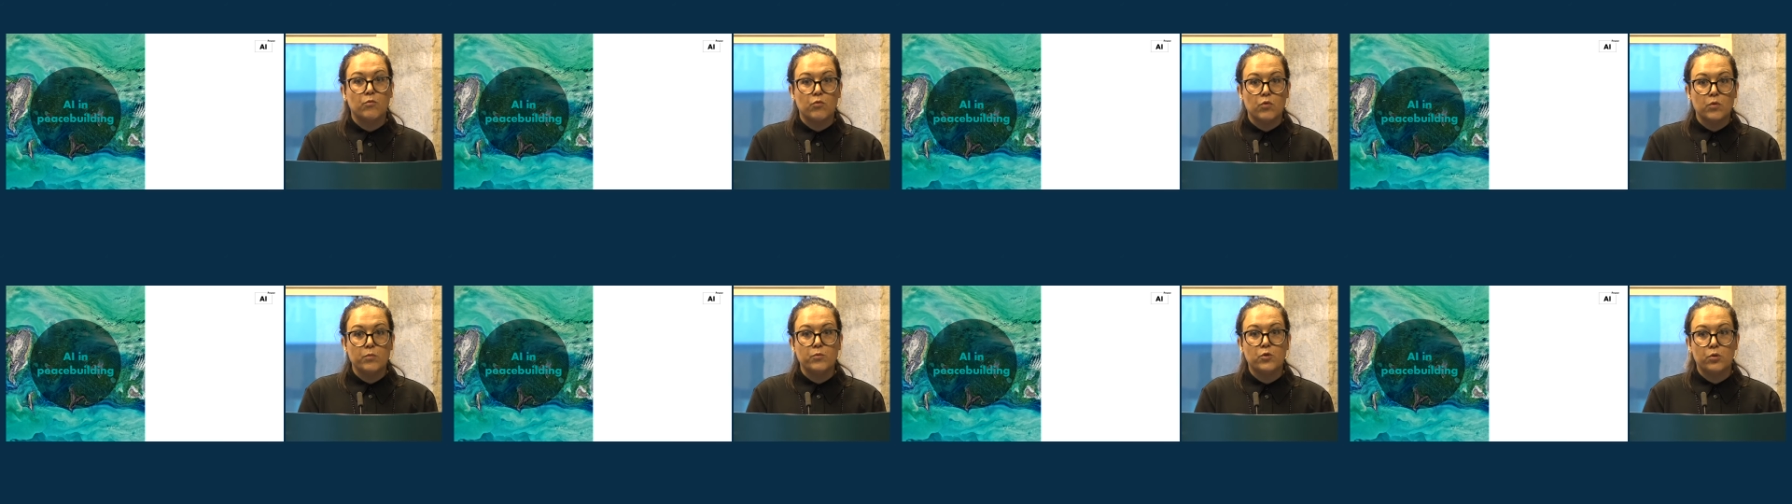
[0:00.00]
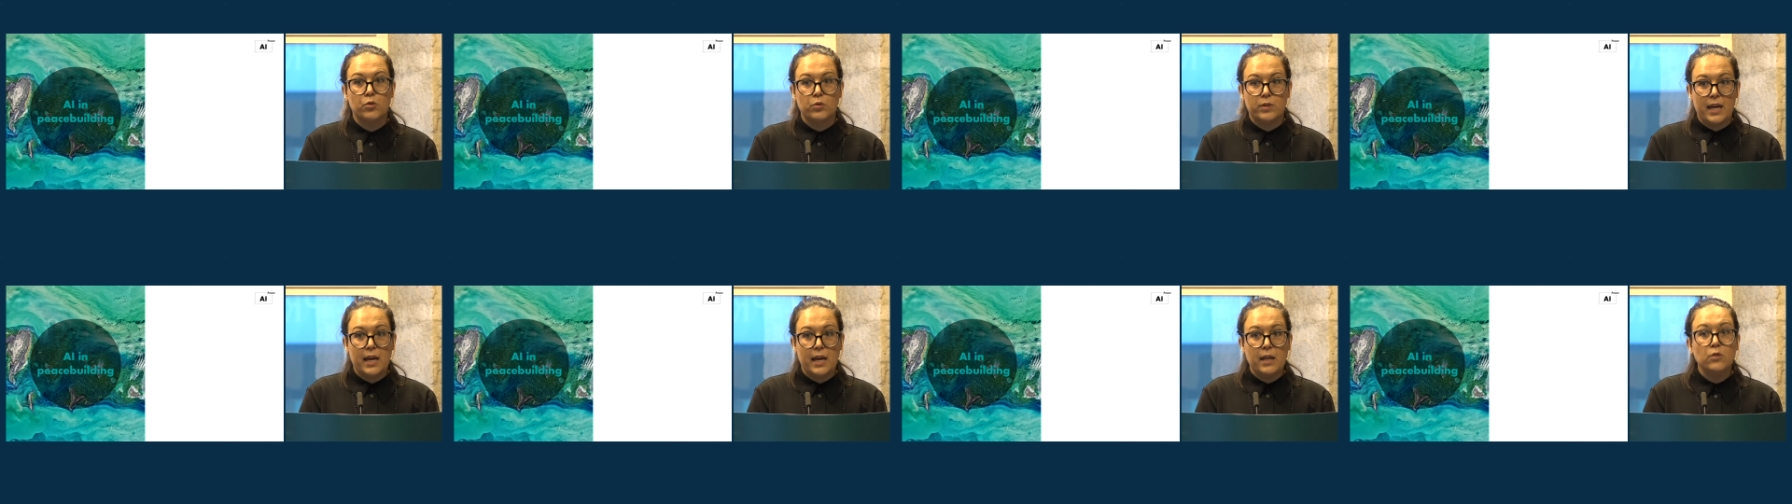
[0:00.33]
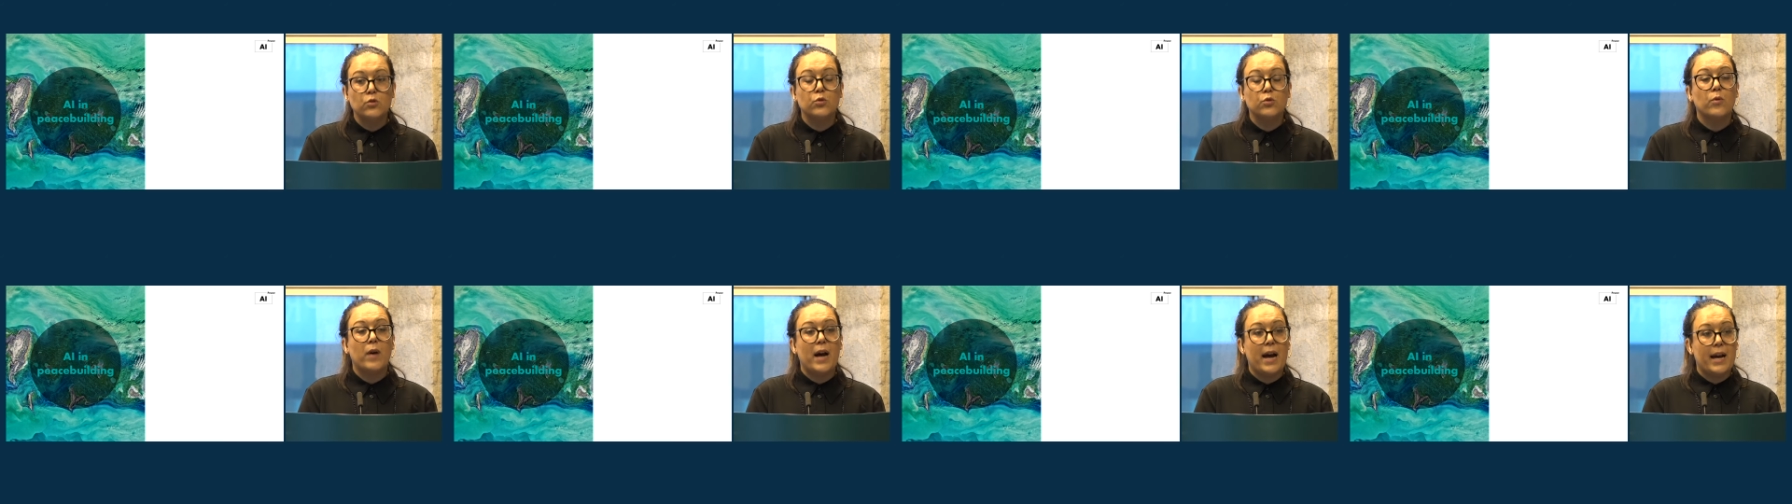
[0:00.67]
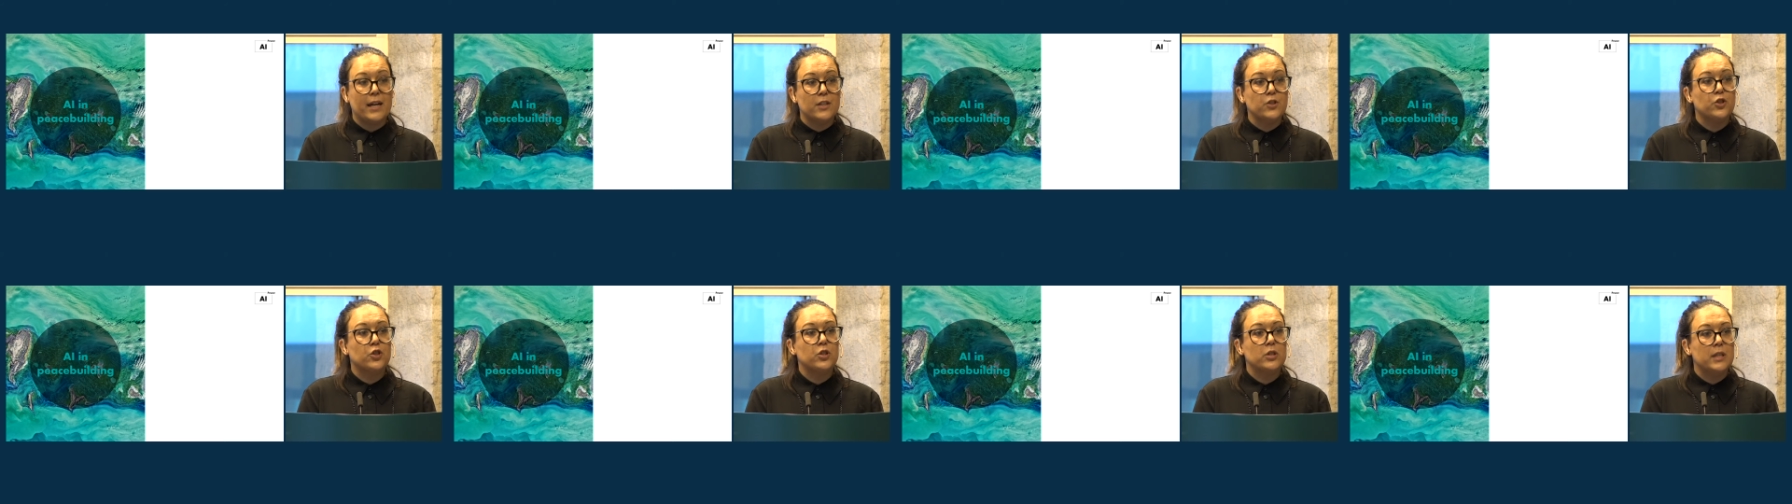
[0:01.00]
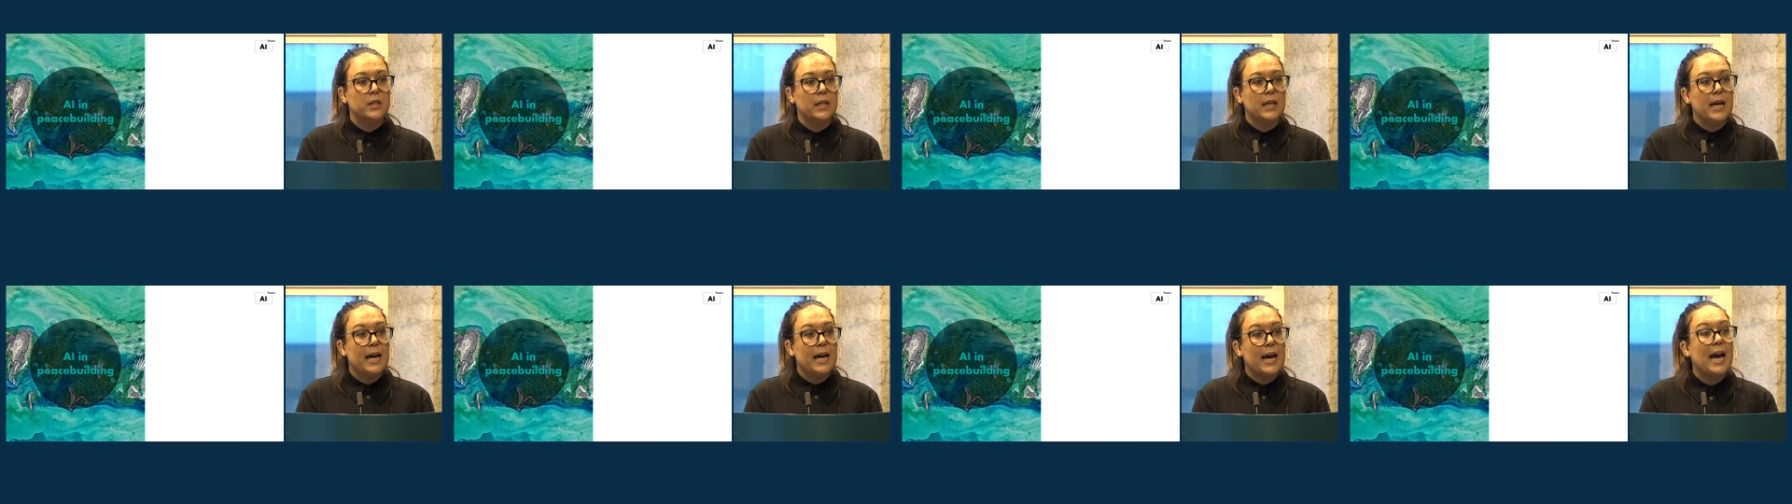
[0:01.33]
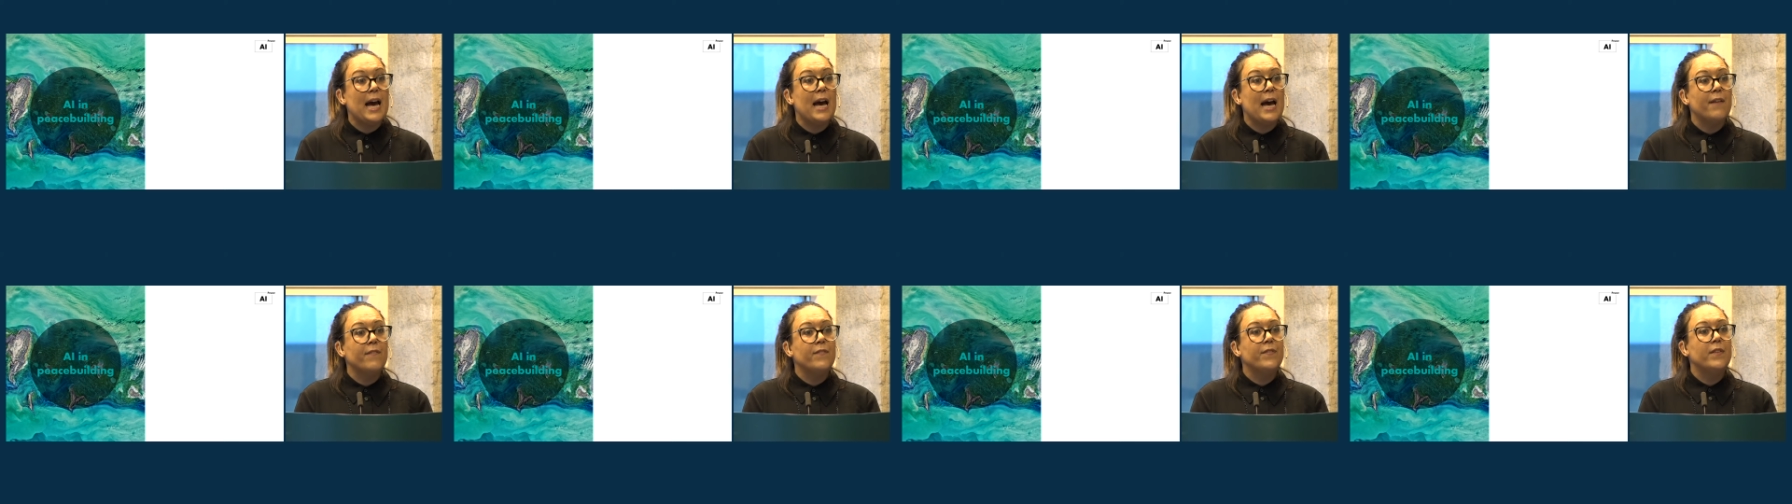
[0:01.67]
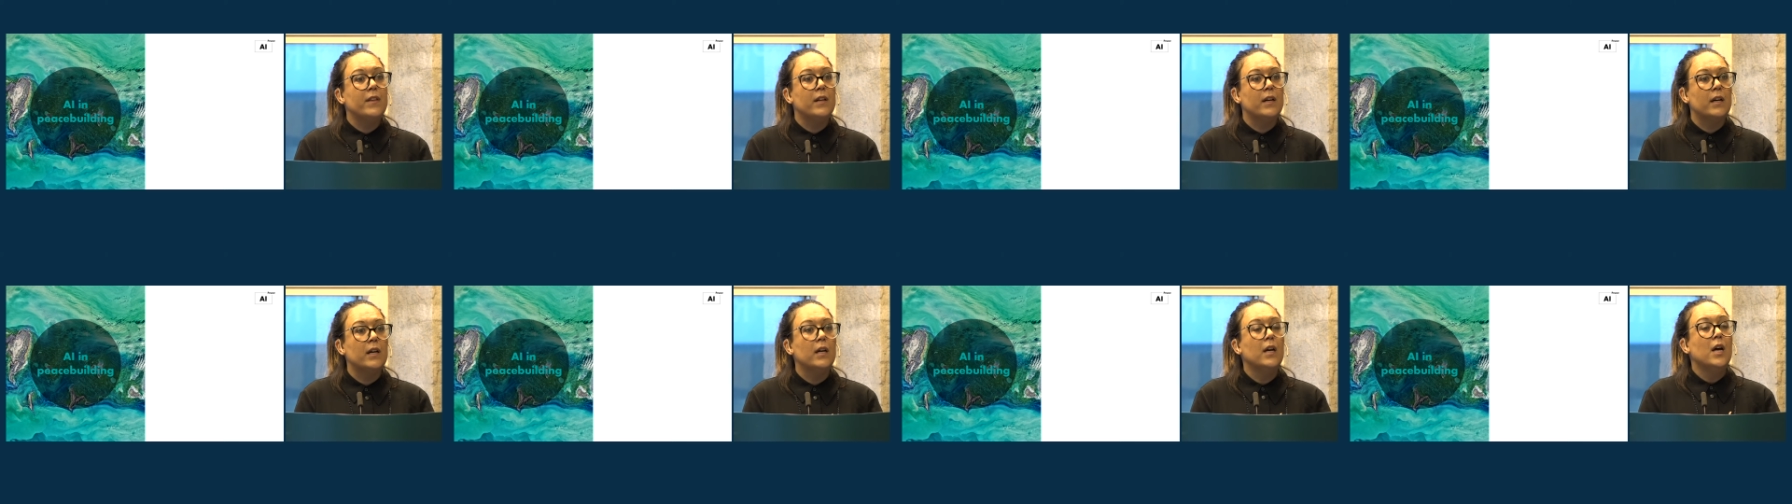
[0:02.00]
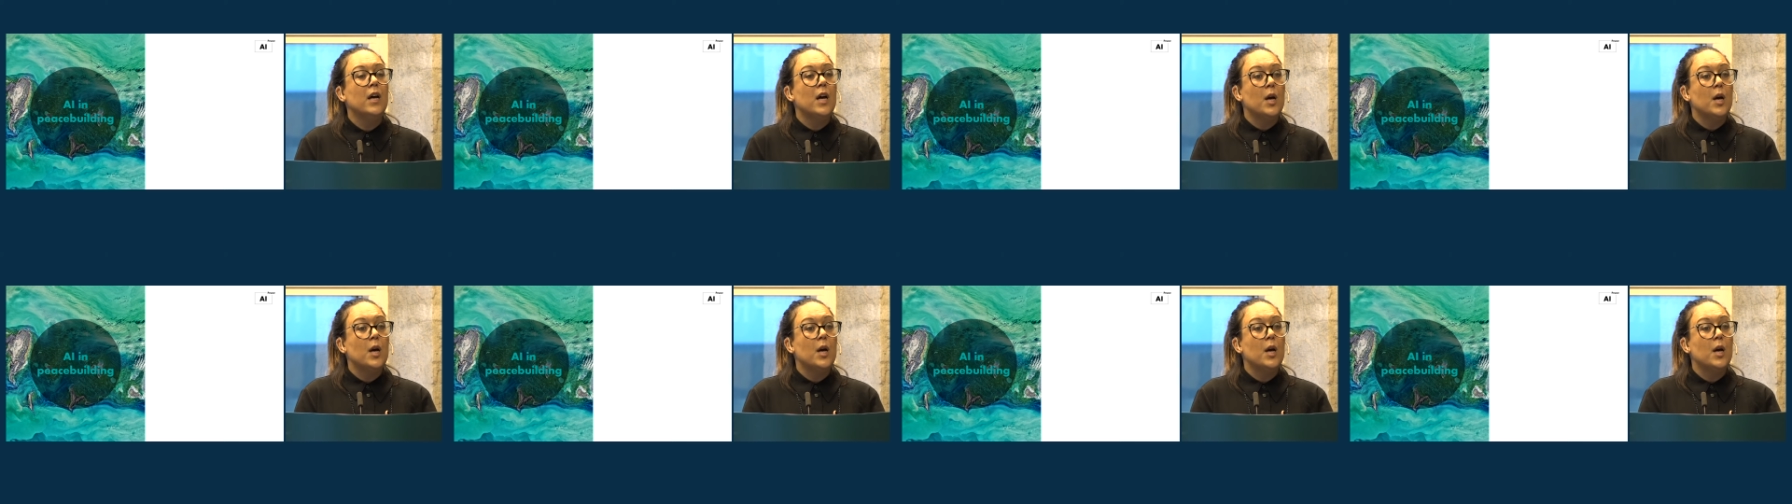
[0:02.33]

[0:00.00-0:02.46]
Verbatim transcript: room today to actually have the